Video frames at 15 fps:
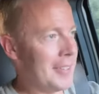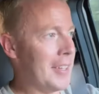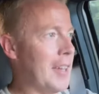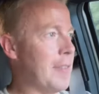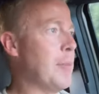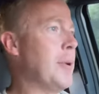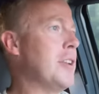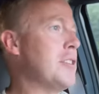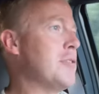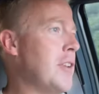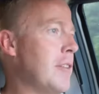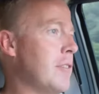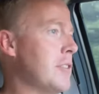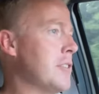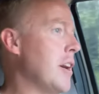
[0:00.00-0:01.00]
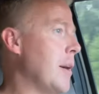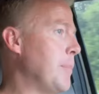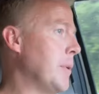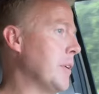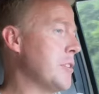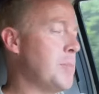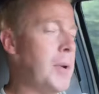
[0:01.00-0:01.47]
Everybody's favorite
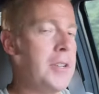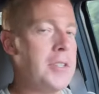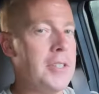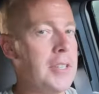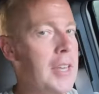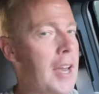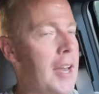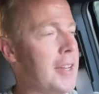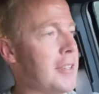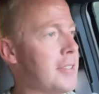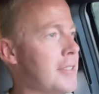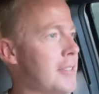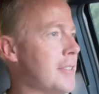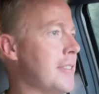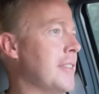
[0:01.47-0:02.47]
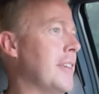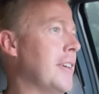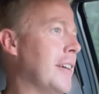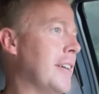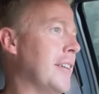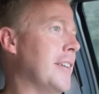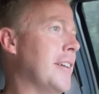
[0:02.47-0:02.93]
topic, especially guys.
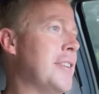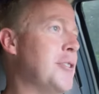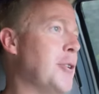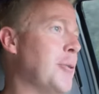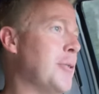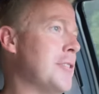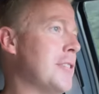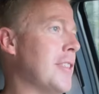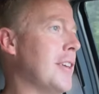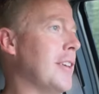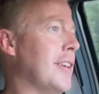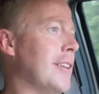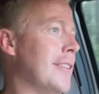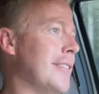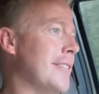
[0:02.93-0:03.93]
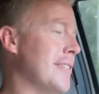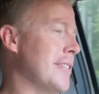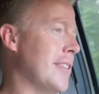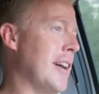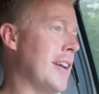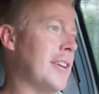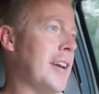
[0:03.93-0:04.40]
Uh, I know what you're thinking.
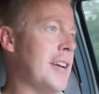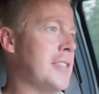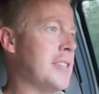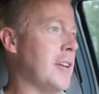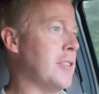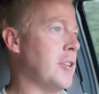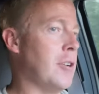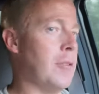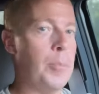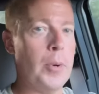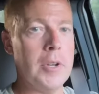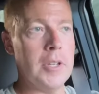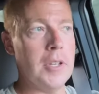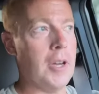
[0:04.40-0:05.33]
A lot of guys out there are pretty...